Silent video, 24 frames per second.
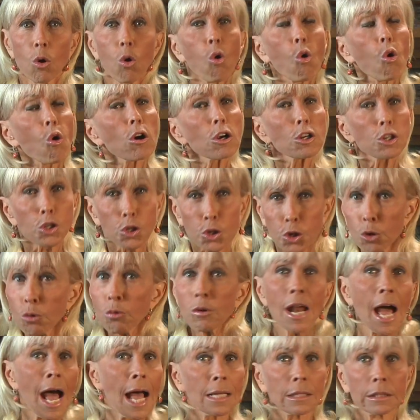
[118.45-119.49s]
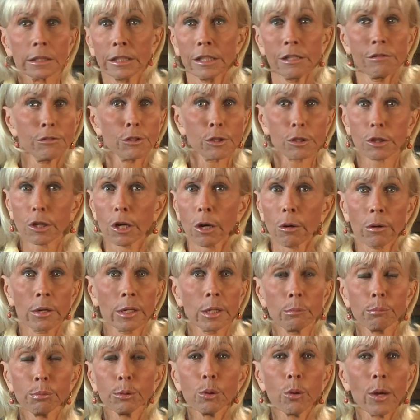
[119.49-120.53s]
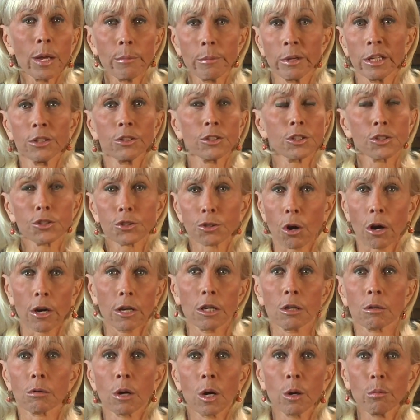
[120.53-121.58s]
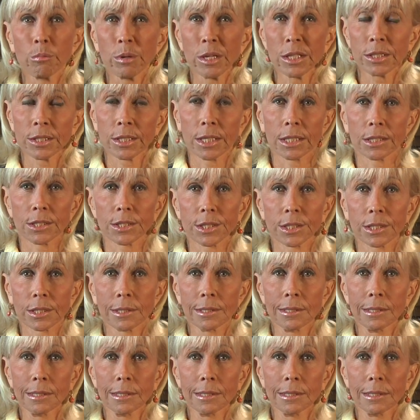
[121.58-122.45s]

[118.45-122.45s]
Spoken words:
or do not leave your current employment to start your own business.